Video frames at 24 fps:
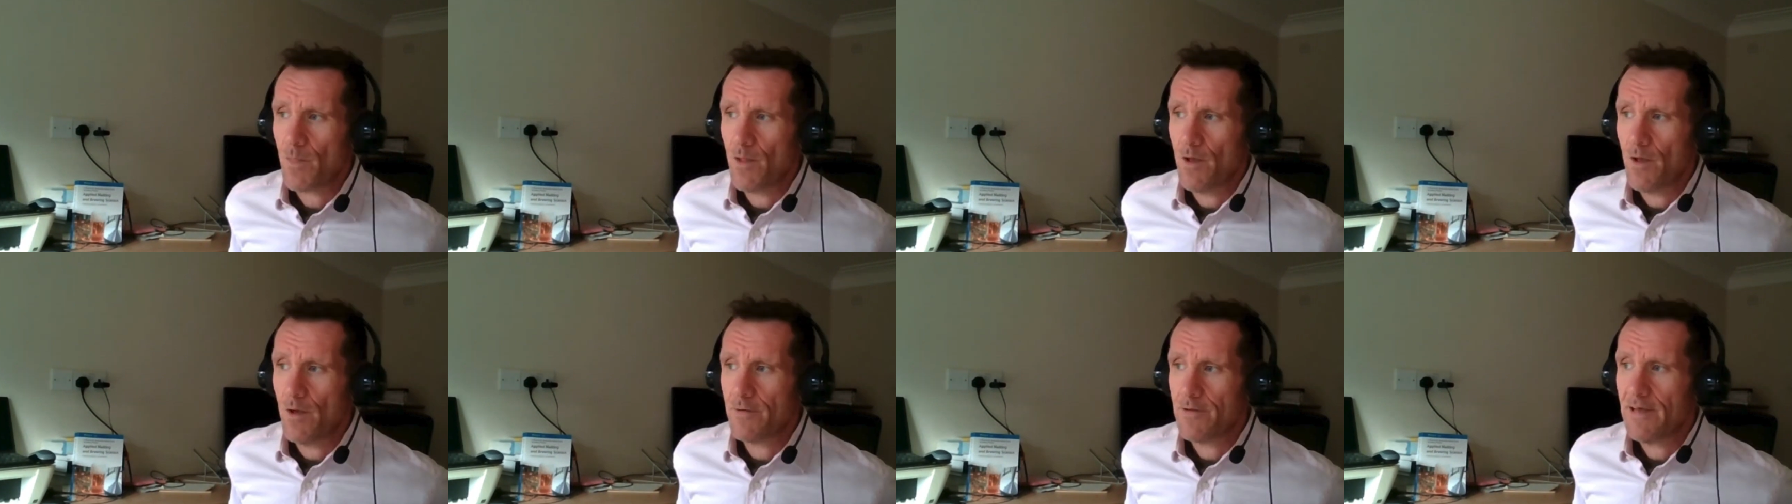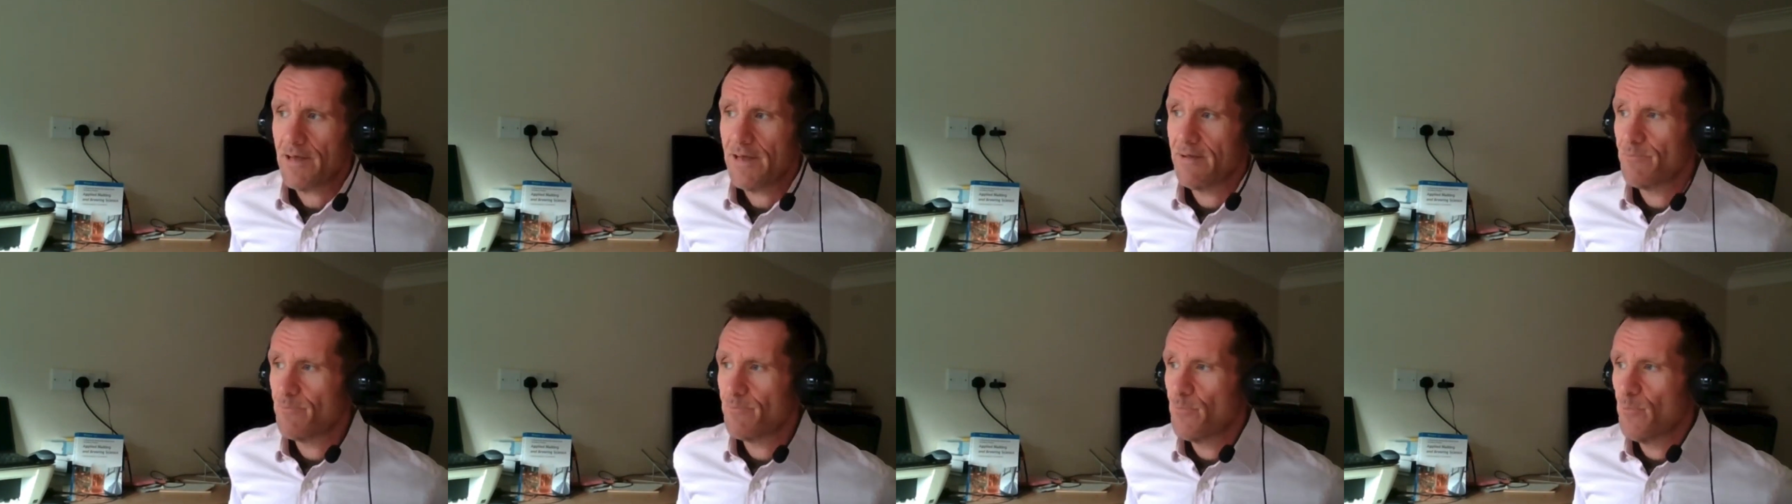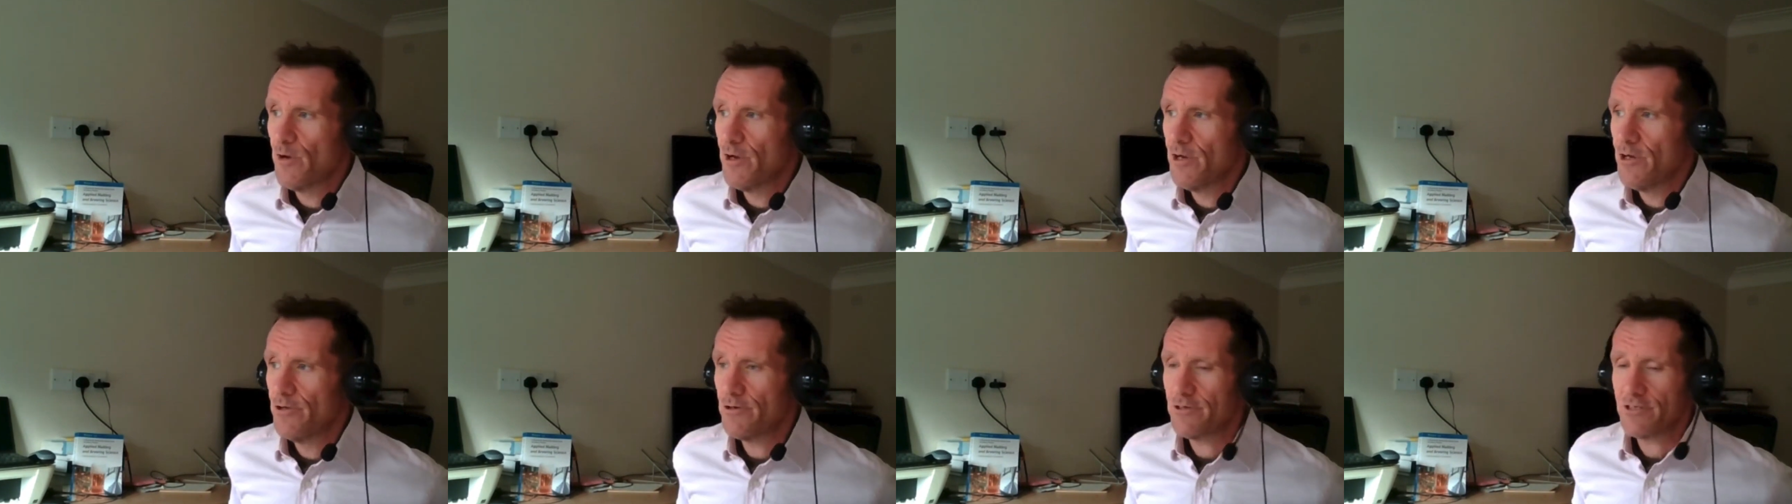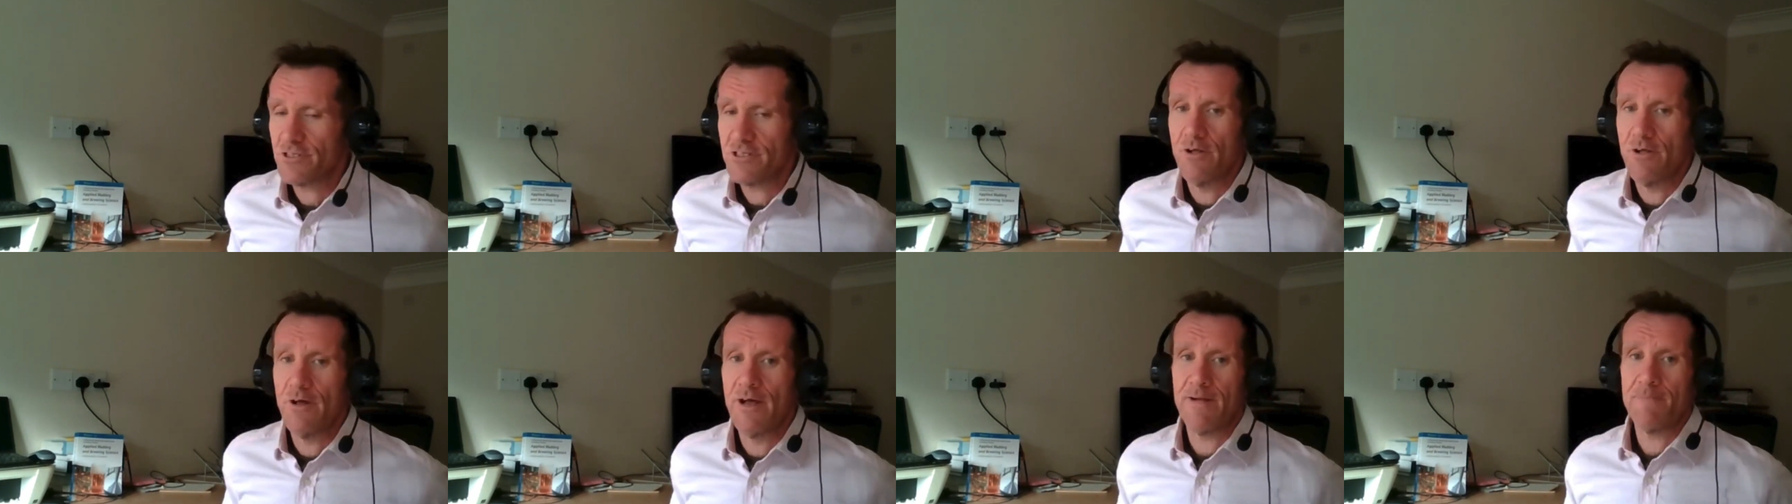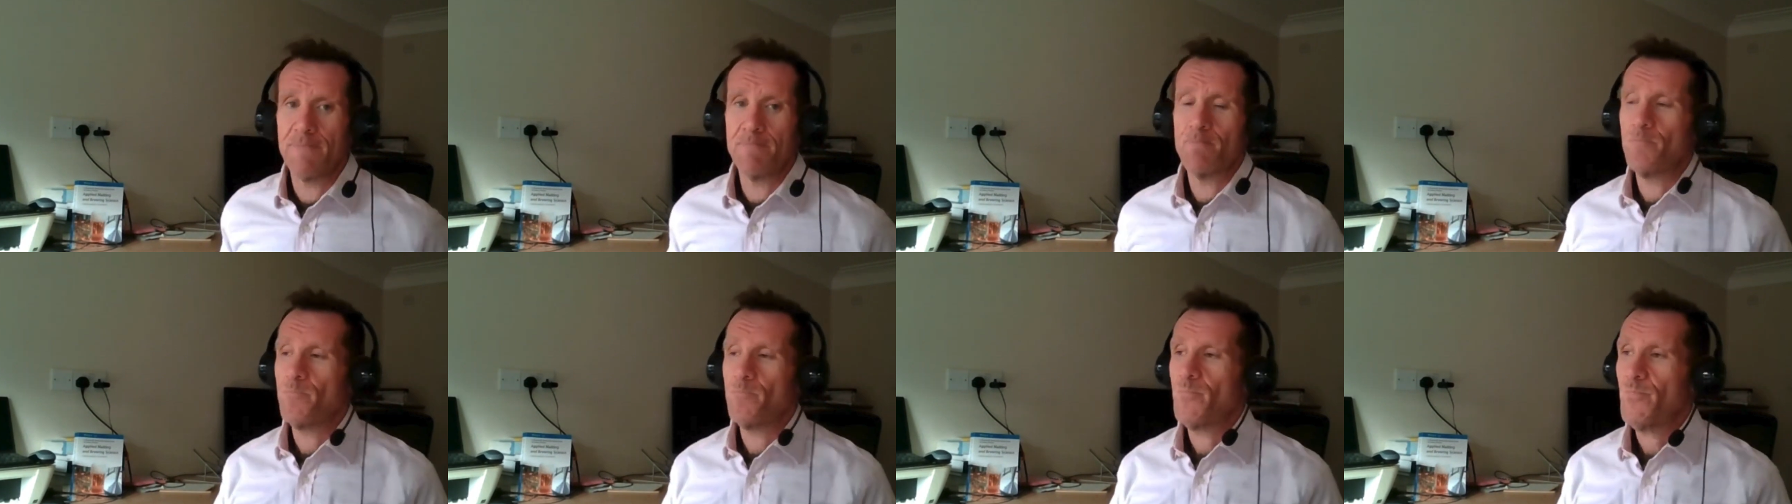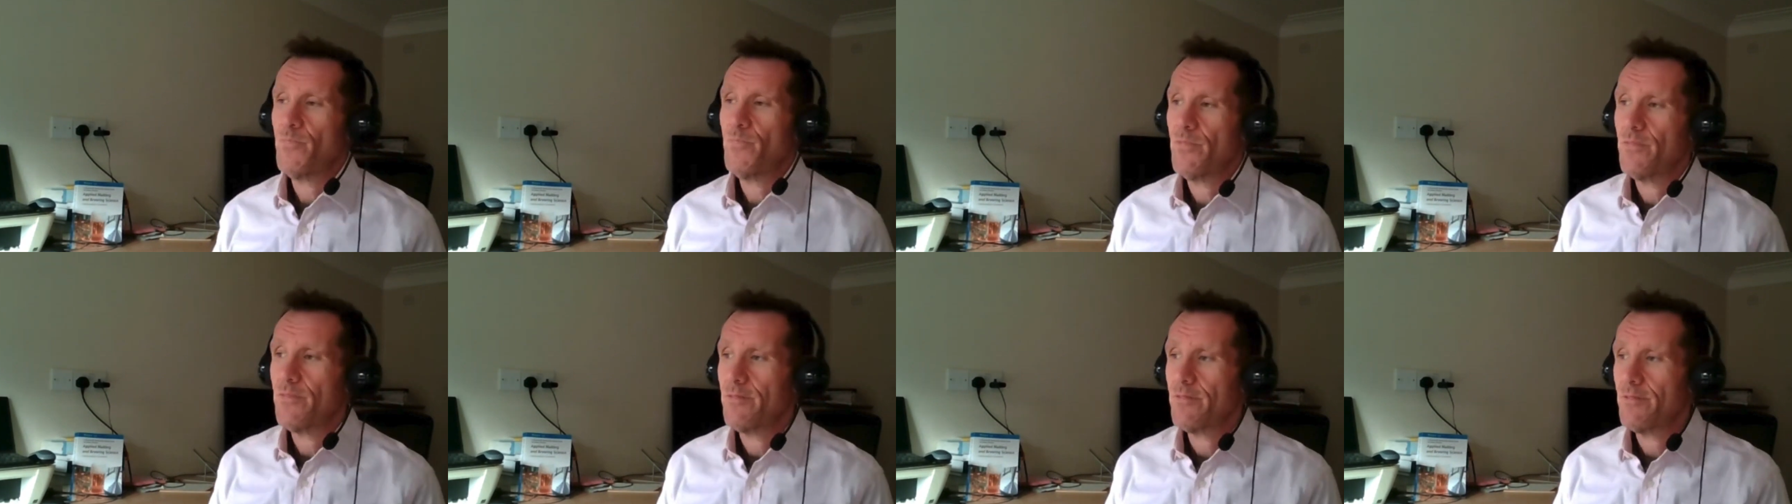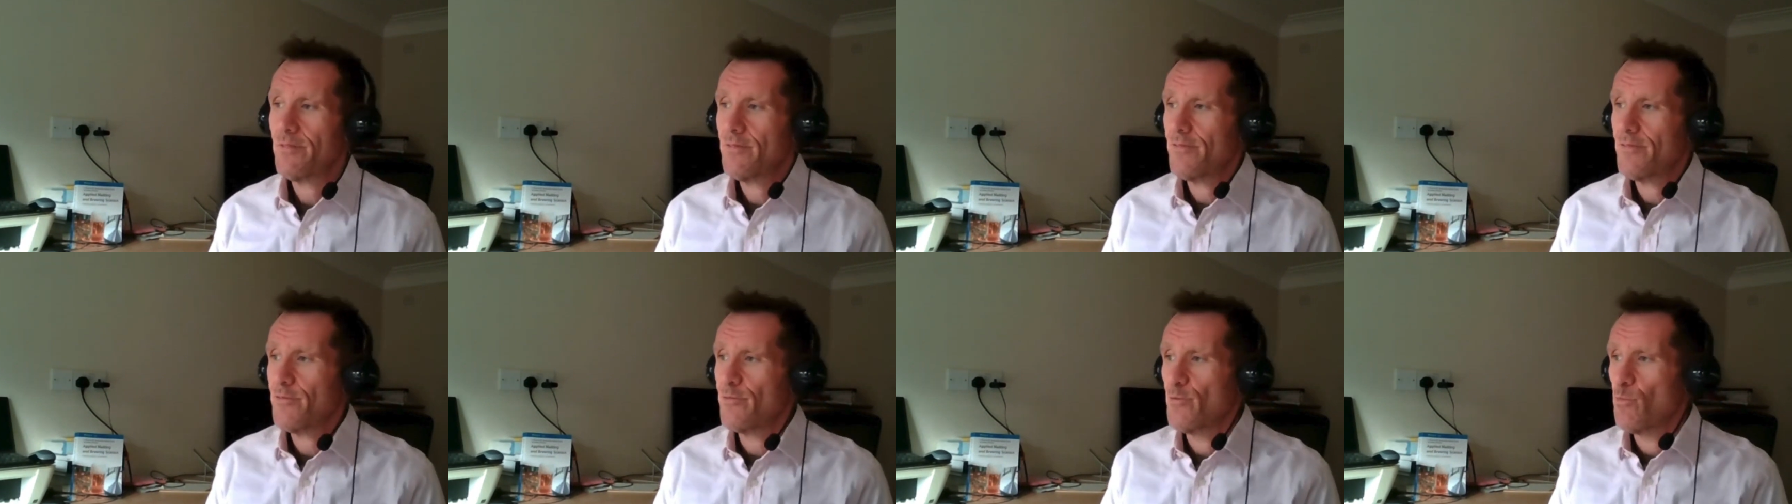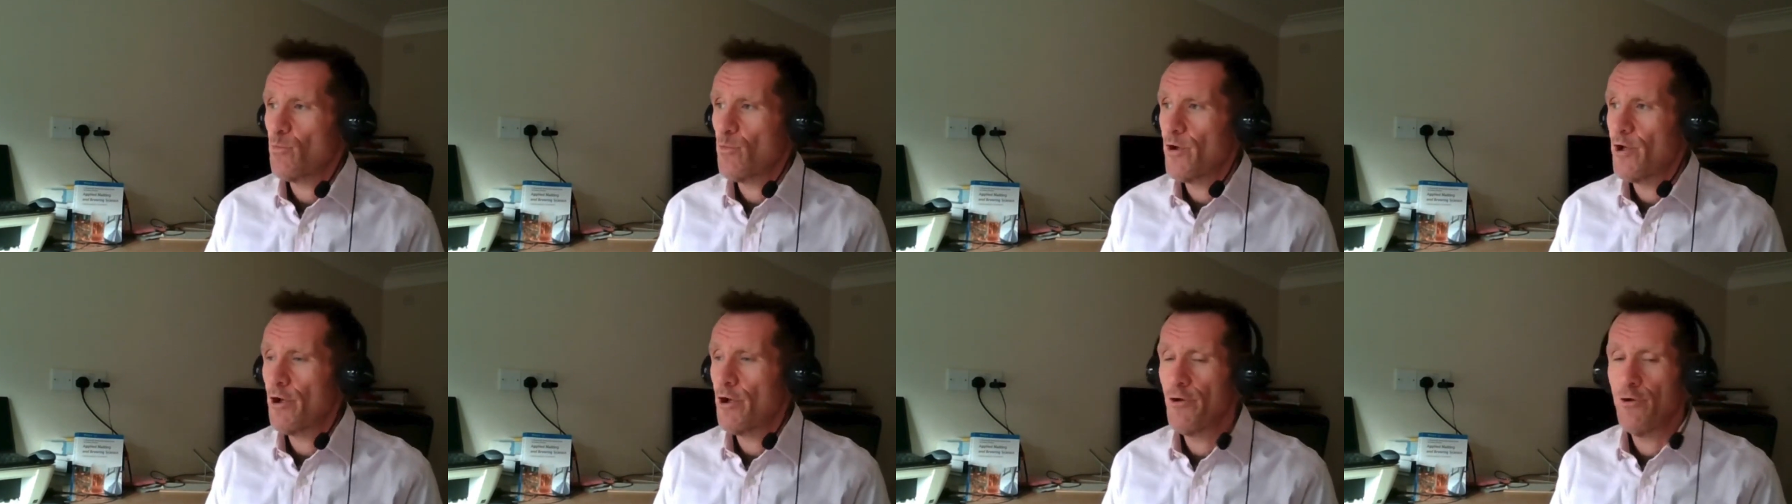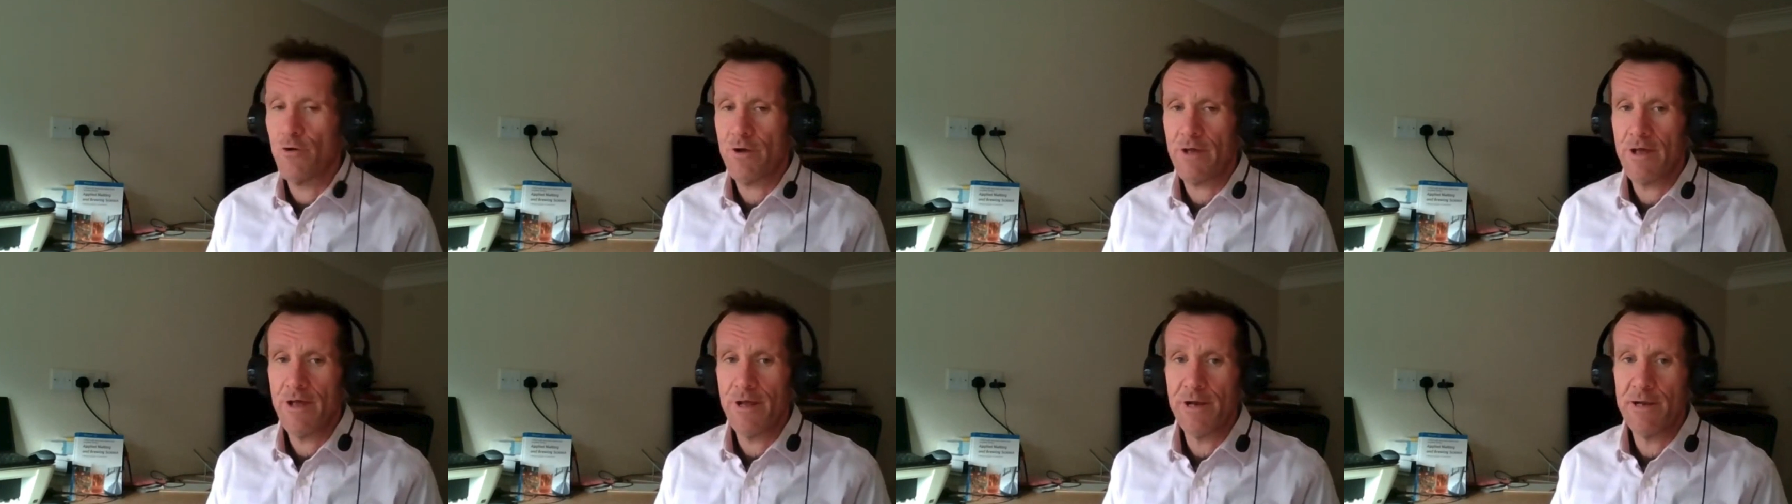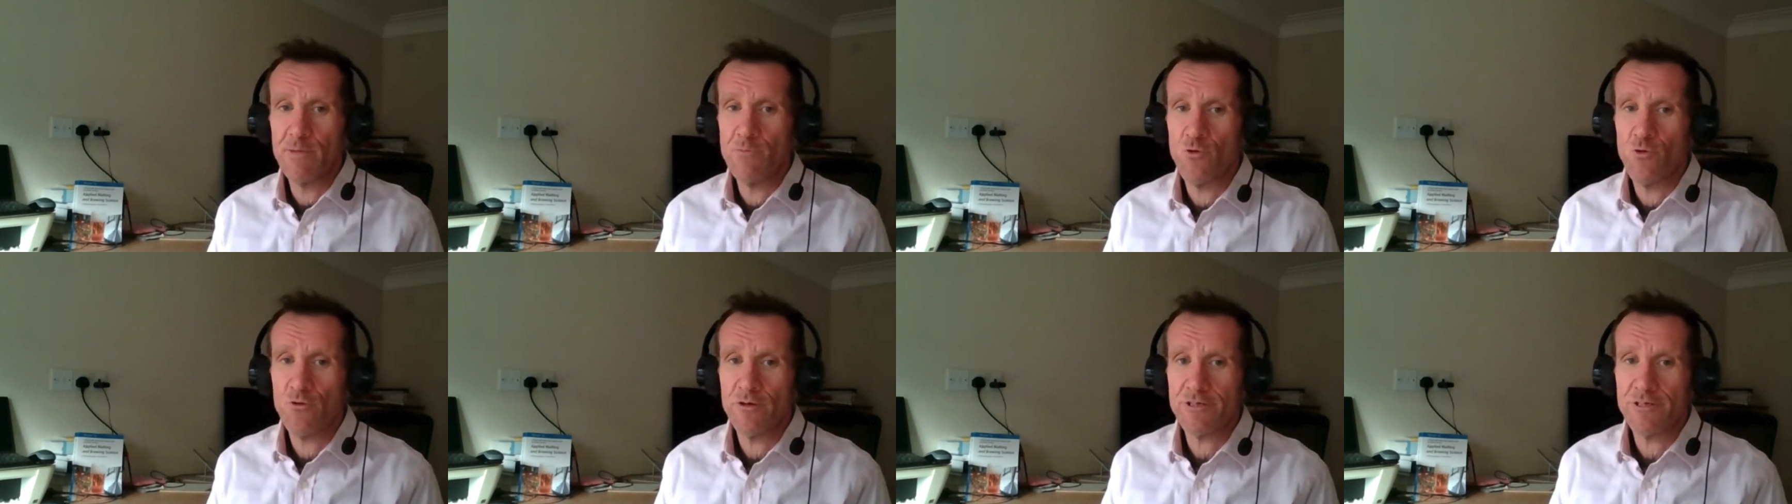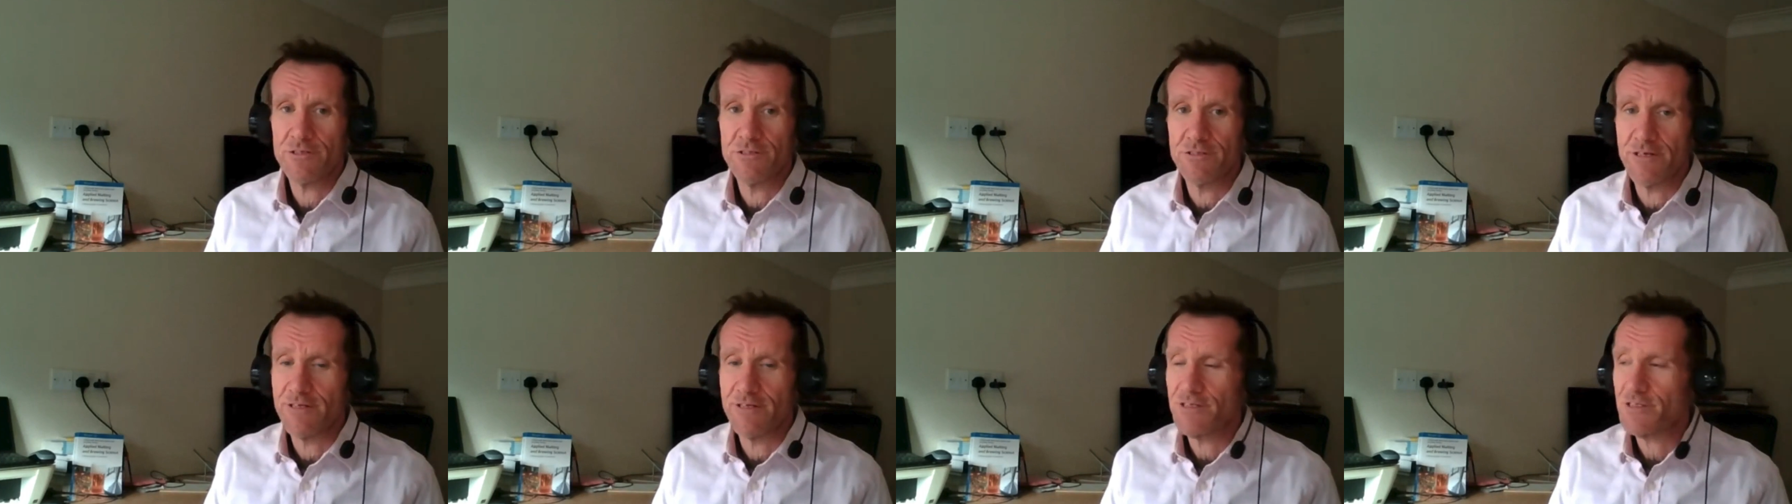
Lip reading: Okay, well, it looks like we are not getting any more questions in,